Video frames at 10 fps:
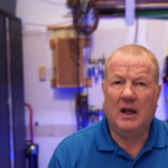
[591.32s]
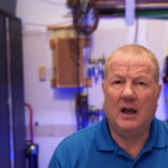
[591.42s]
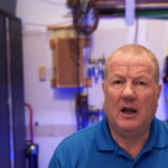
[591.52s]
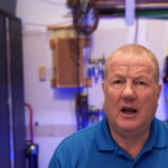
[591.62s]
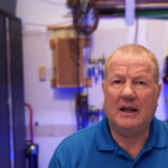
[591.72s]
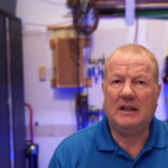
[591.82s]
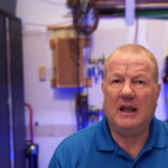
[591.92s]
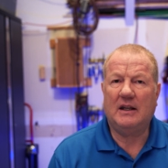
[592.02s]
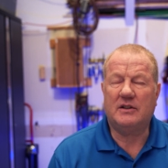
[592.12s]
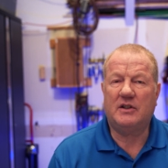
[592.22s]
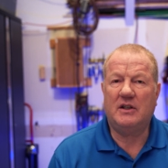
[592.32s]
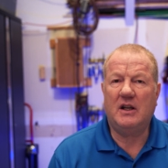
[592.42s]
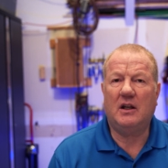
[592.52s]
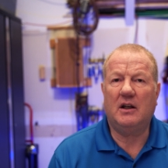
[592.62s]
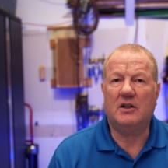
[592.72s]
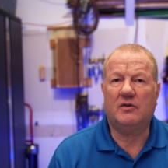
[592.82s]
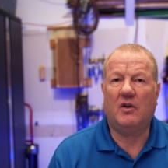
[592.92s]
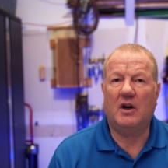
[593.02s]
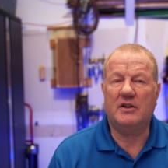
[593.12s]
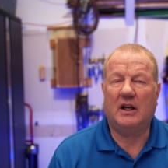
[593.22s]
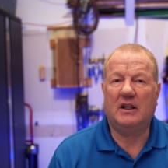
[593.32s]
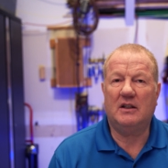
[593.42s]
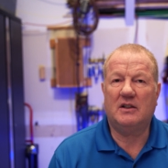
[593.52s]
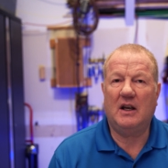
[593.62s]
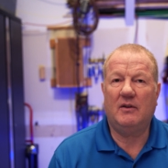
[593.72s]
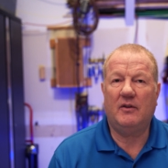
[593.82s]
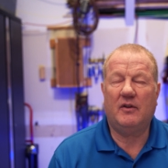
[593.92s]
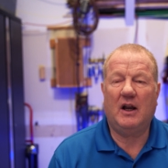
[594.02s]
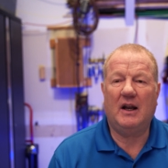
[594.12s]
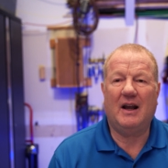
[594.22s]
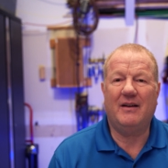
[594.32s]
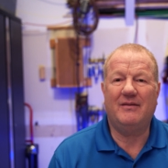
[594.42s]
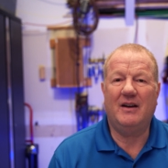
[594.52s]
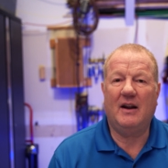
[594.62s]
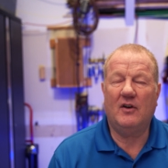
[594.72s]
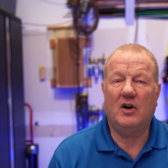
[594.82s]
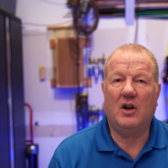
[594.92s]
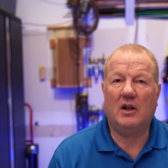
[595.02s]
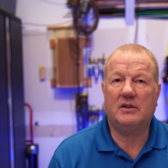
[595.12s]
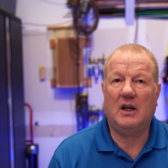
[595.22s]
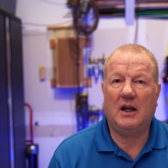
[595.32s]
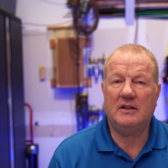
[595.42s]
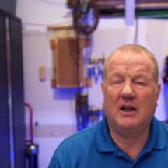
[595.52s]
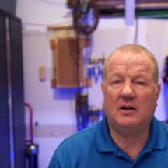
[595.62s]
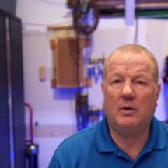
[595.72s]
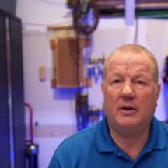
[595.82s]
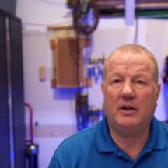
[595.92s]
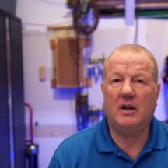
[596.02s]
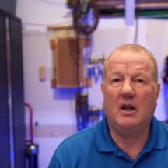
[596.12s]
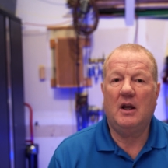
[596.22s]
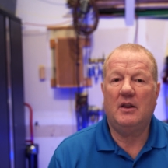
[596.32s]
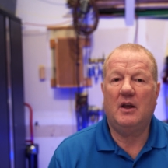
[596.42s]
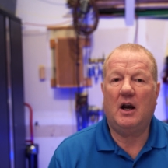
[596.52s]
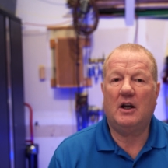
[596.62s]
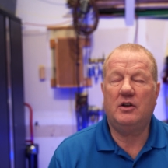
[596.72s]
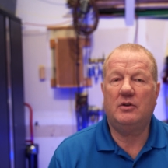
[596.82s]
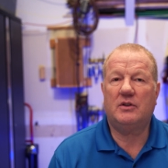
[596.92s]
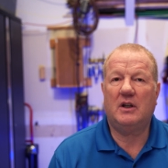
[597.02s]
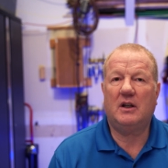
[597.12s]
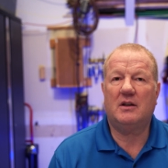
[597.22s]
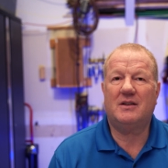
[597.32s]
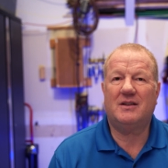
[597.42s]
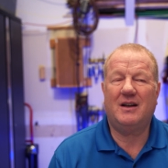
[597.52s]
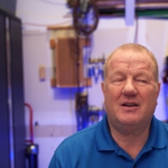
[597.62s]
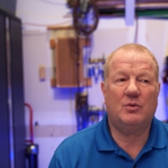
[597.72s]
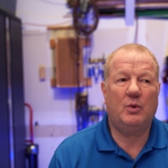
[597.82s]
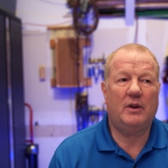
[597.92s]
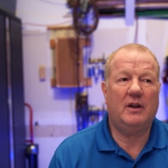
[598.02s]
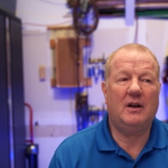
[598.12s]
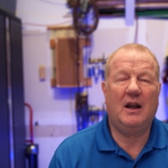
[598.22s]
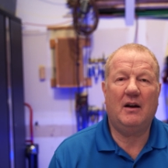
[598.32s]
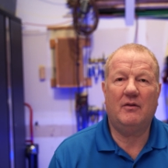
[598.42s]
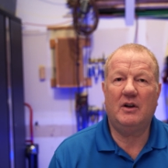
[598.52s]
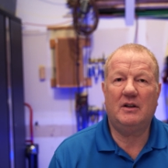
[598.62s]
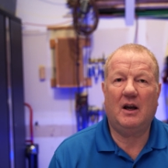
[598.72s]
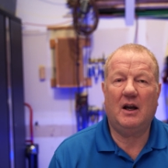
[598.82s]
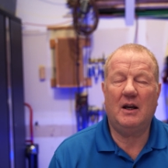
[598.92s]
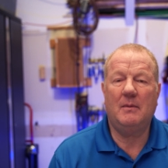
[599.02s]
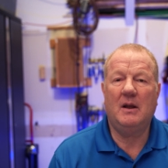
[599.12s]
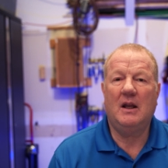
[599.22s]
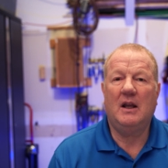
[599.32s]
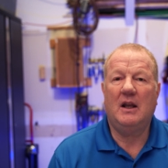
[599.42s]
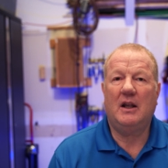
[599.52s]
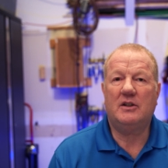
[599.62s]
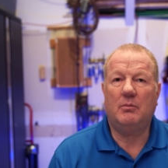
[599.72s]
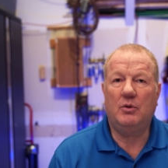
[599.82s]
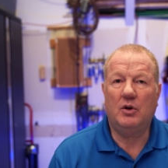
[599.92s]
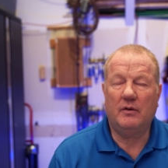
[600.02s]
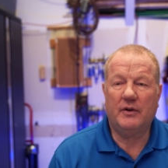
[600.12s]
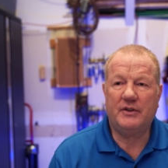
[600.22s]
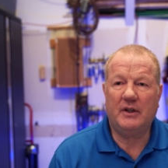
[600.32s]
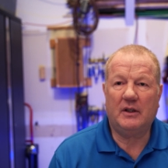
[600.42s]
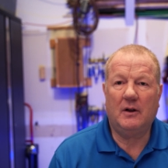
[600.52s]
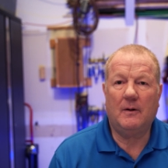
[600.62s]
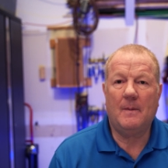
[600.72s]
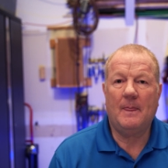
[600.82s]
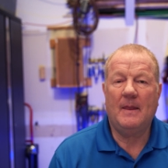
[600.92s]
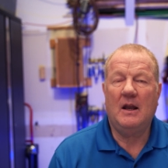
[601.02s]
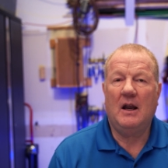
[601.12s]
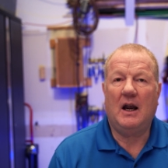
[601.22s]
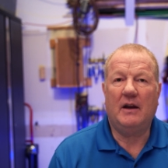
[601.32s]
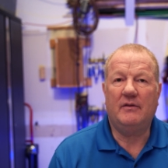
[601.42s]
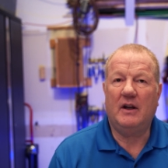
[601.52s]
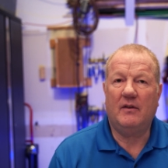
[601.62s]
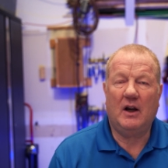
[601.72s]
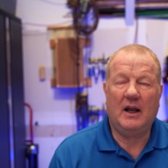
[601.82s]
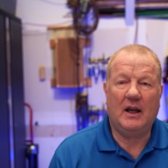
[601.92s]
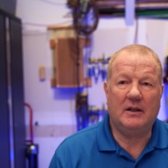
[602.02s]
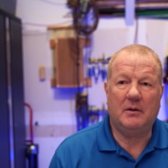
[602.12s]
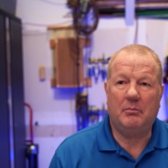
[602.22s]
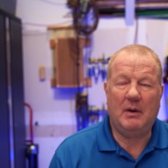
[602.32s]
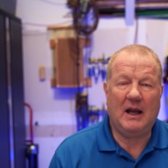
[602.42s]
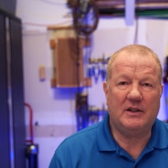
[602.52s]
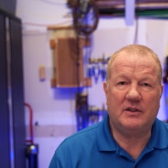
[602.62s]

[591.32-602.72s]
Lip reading: I can't see it as far as I can safely fly it. I've never lost contact with it. The OcuSync syncs with it every time. It's a beautiful signal. I've never had bad